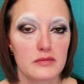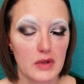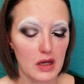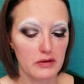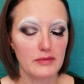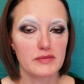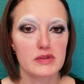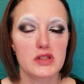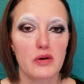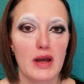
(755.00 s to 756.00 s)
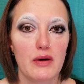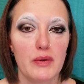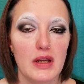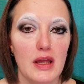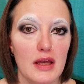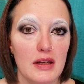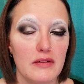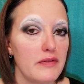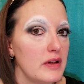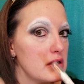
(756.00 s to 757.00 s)
Alright, so I went ahead
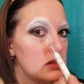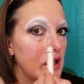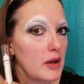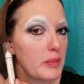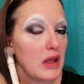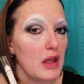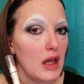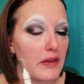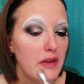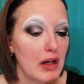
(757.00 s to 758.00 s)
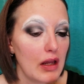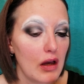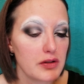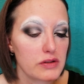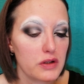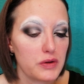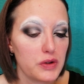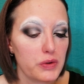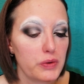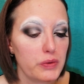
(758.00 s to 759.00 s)
and finished that up, and then I also
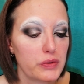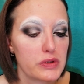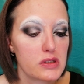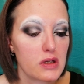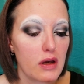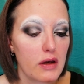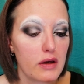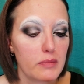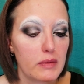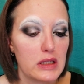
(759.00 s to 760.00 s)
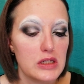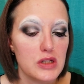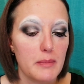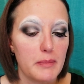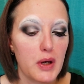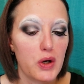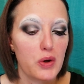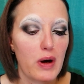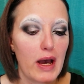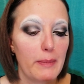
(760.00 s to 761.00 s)
used the
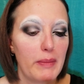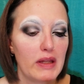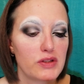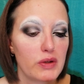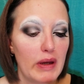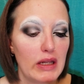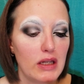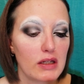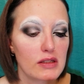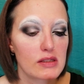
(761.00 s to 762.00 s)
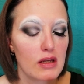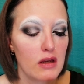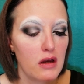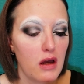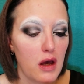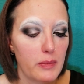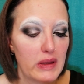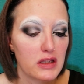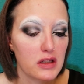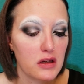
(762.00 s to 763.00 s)
Jumbo Eye Pencil by NYX
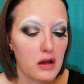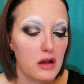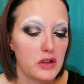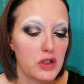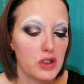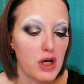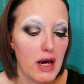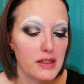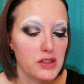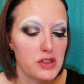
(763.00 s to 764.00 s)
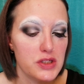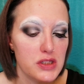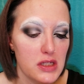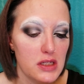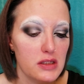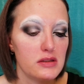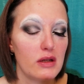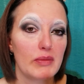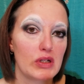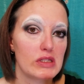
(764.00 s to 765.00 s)
in the color Cottage Cheese
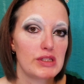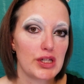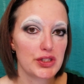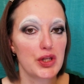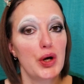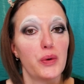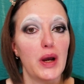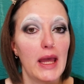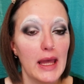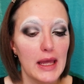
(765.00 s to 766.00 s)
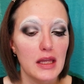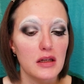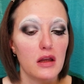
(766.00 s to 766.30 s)
number 608